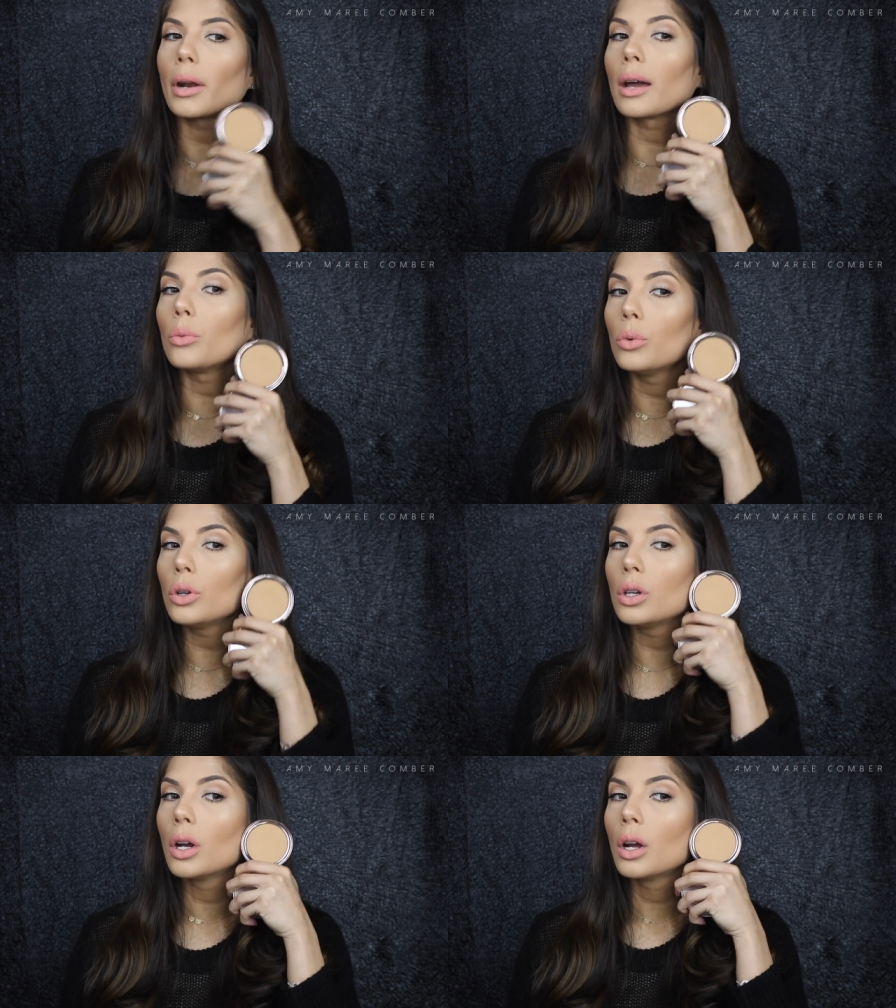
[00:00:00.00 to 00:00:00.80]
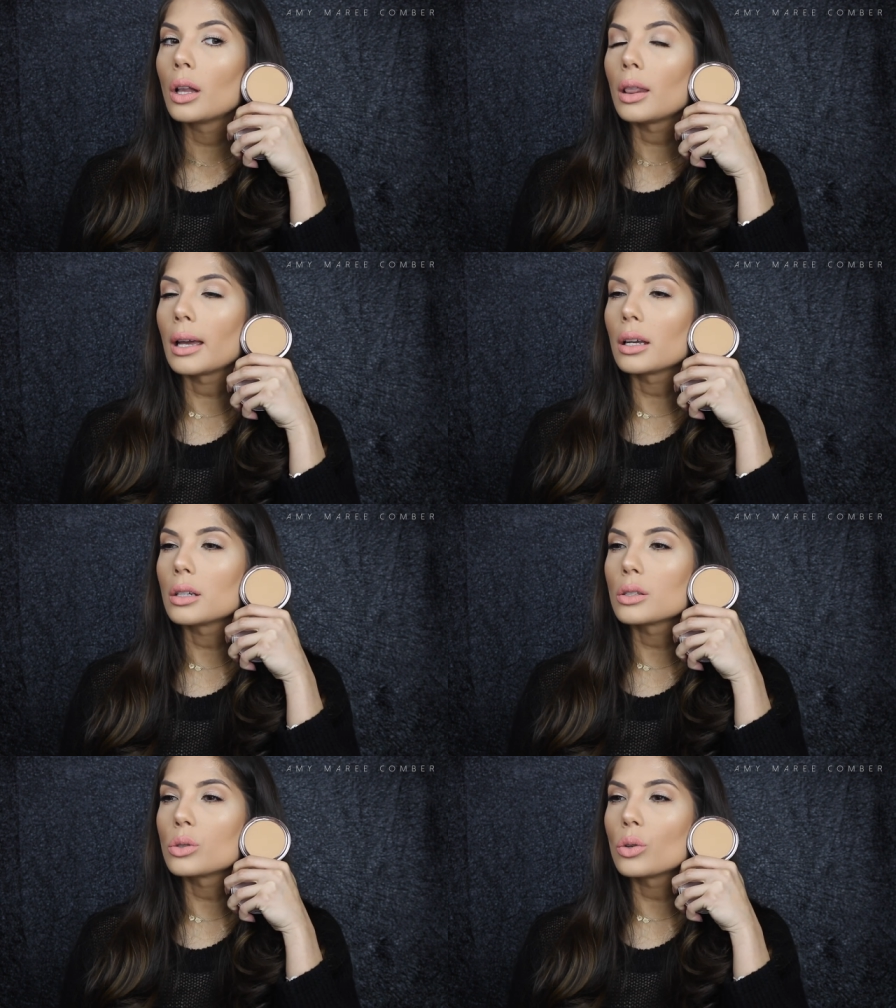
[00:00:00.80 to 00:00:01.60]
but I would like
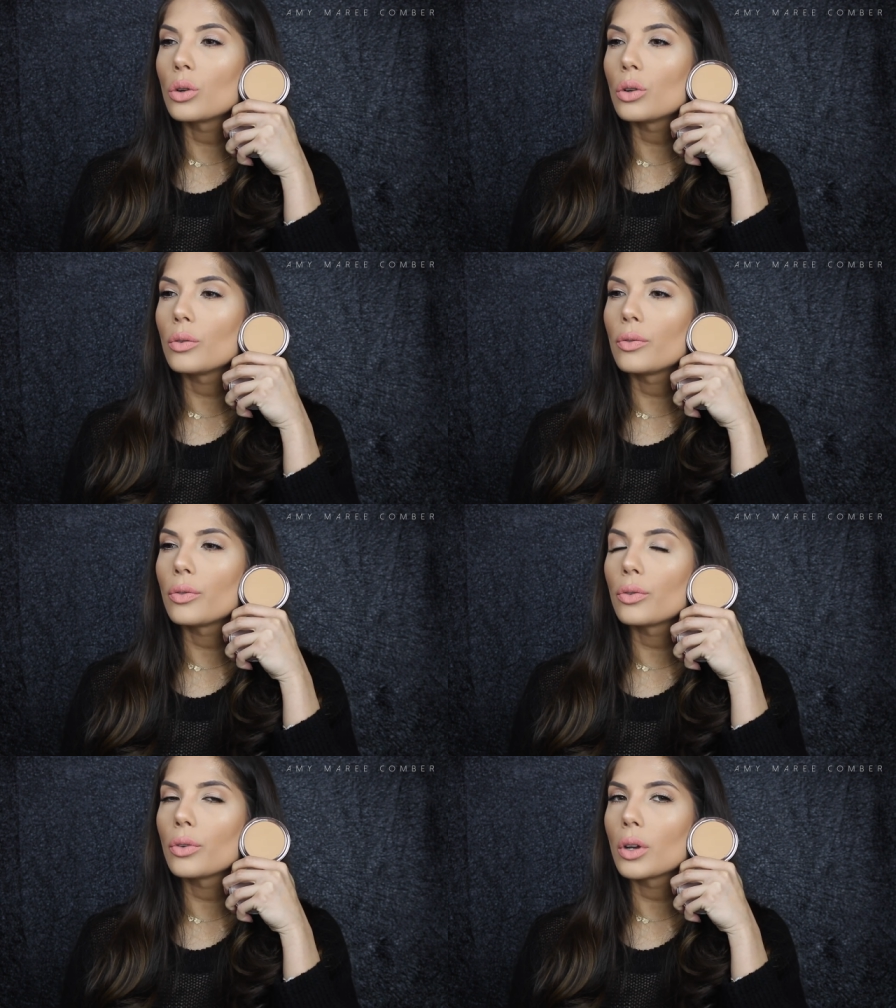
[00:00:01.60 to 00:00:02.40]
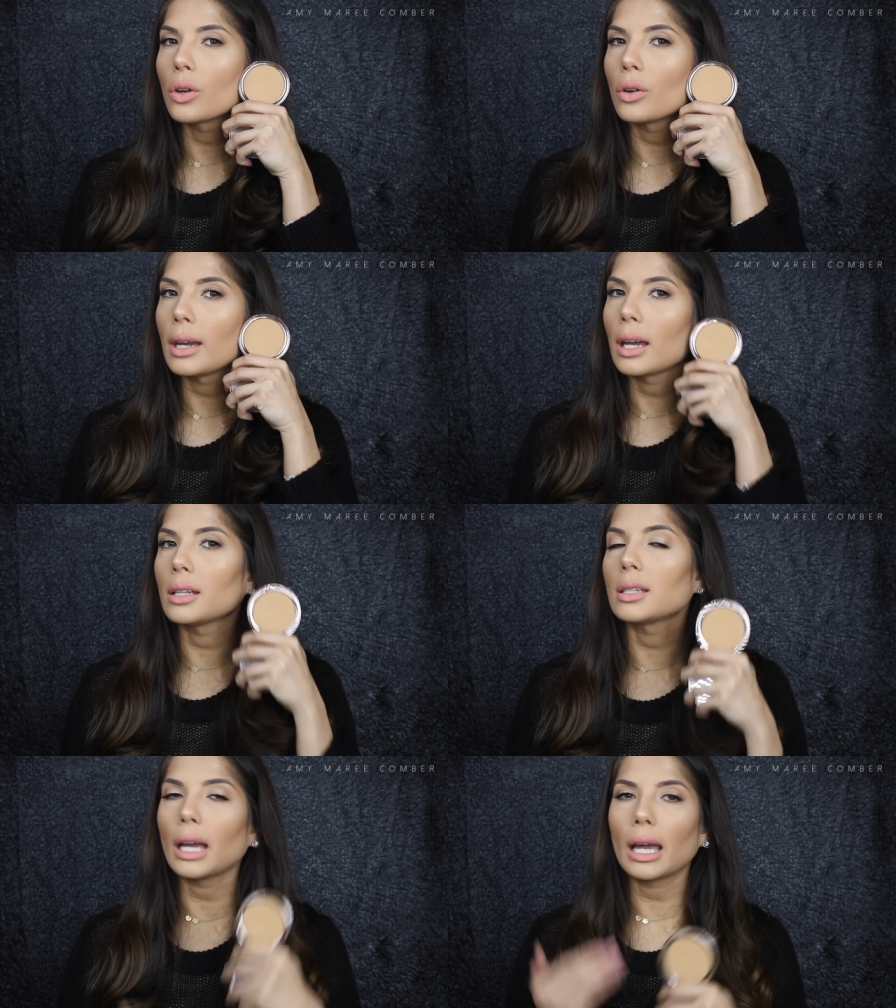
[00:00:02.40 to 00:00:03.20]
sort of
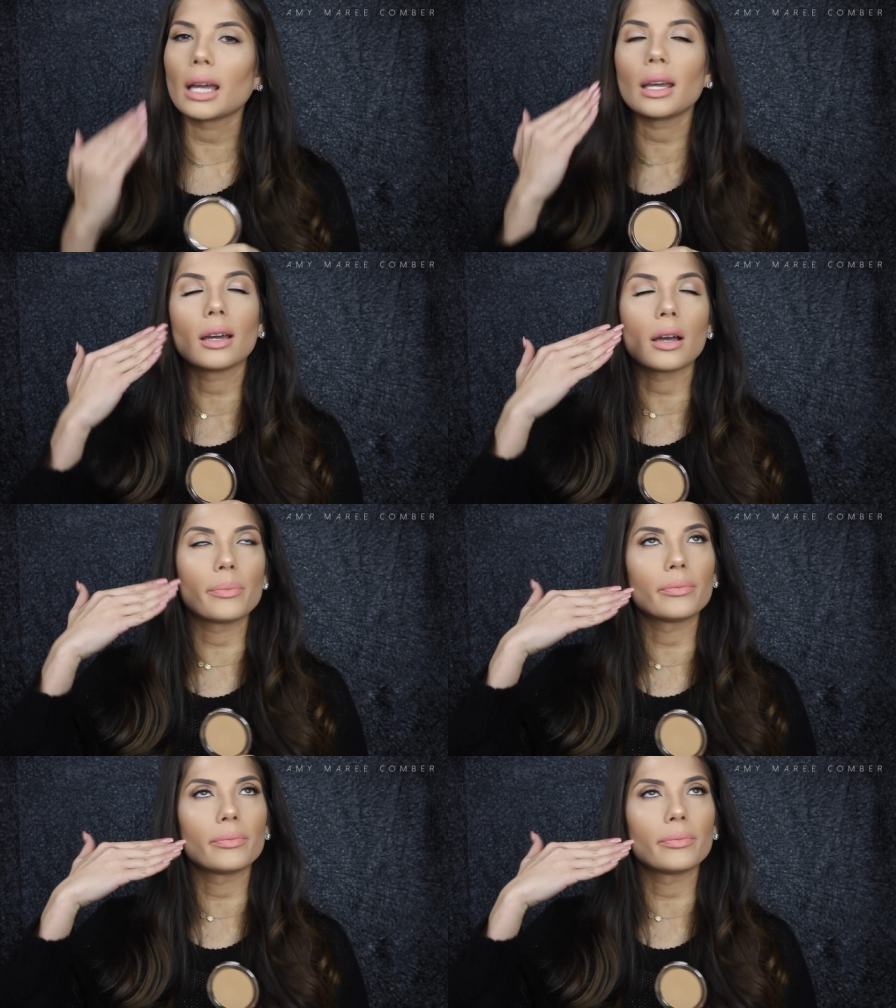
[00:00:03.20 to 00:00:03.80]
create a,